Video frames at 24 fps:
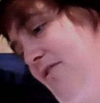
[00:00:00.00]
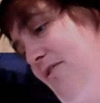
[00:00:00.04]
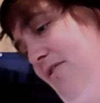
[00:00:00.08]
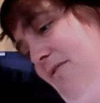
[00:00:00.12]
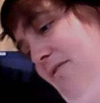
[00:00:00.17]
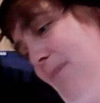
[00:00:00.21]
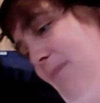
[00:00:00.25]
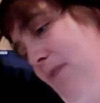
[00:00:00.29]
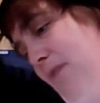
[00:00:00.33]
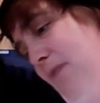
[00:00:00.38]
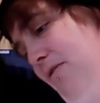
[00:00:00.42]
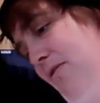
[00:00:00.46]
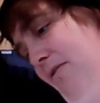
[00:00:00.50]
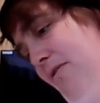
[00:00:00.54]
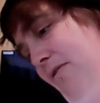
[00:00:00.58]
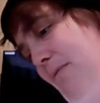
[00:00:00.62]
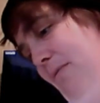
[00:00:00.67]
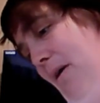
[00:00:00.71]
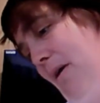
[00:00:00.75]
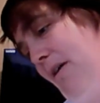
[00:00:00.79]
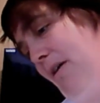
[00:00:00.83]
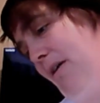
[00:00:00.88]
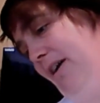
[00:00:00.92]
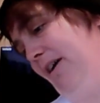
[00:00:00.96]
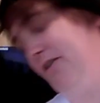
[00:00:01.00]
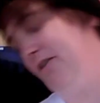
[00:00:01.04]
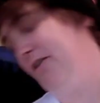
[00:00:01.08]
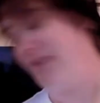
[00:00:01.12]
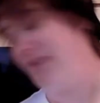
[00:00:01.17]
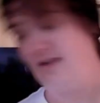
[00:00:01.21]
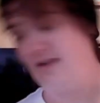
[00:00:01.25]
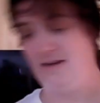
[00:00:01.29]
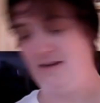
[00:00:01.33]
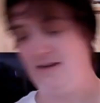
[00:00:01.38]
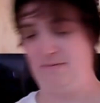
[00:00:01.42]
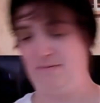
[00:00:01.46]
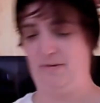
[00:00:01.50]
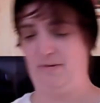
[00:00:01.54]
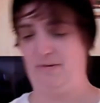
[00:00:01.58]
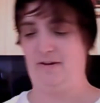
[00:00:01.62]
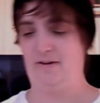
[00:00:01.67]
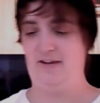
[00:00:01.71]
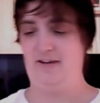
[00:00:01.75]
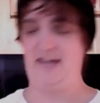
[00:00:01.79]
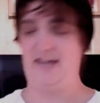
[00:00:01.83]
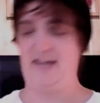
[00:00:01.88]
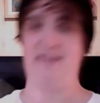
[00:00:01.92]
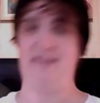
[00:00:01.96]
both of them are actually. But
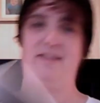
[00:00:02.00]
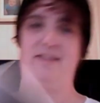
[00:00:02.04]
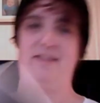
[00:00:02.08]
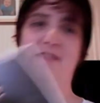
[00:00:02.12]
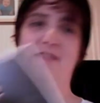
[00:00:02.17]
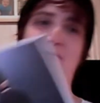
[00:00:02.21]
yes, this